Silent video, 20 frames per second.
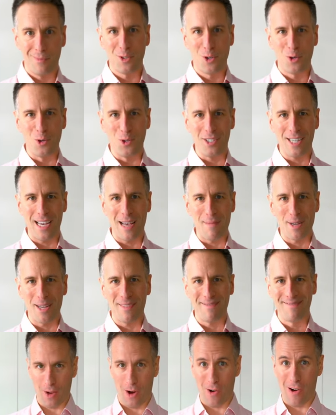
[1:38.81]
Cool top,
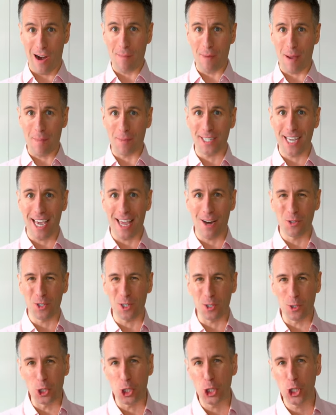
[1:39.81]
huh? All right, my potatoes
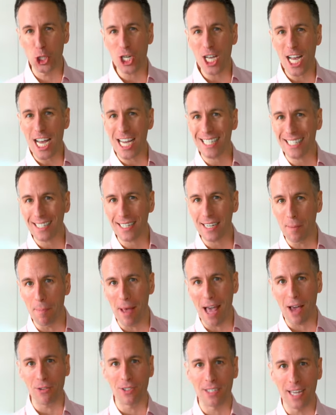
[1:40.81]
are just
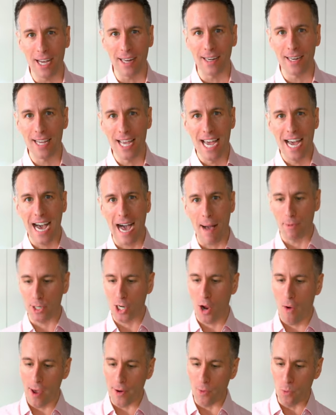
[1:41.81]
about done. I'm gonna
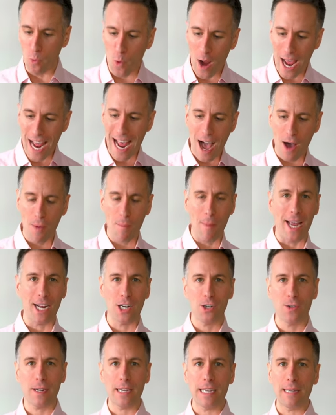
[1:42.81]
go ahead and weigh out my
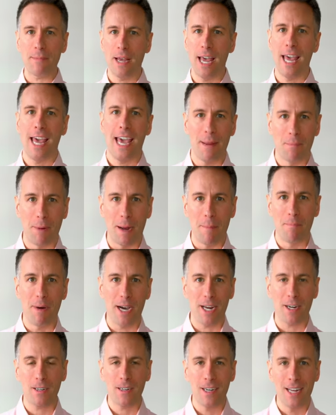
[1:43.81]
cream and my
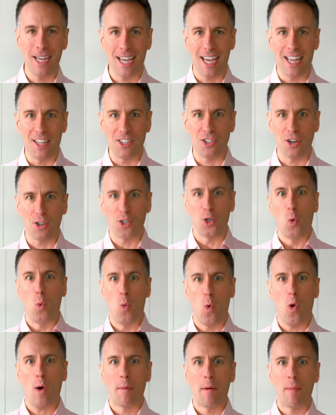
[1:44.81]
butter and start to
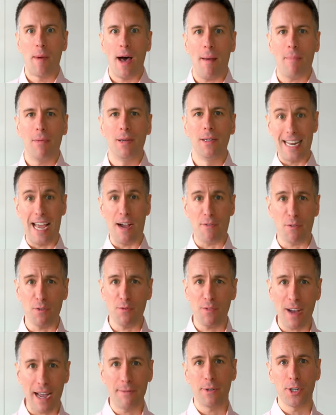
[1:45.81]
warm them up. Now for
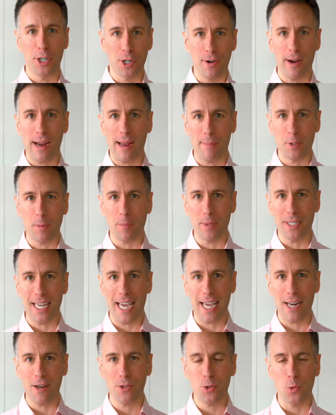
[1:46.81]
500 grams of
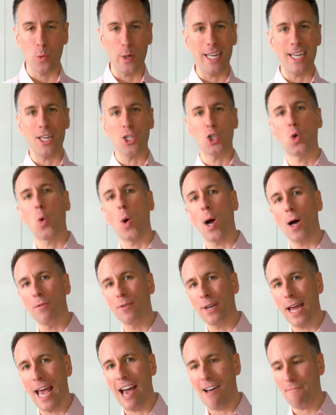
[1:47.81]
potatoes, we need
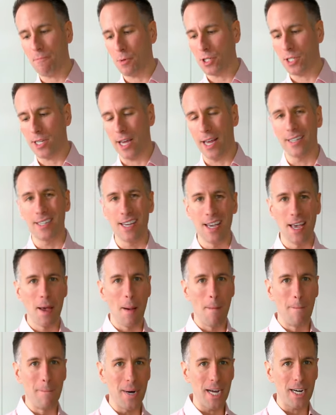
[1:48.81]

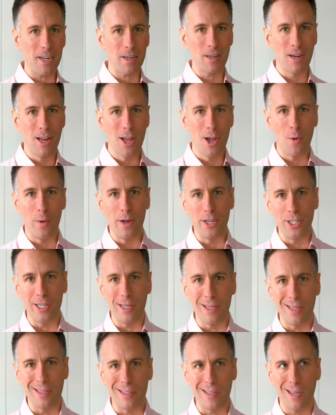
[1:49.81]
12.5% butter, which
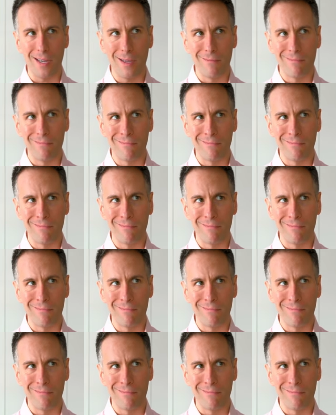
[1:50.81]
is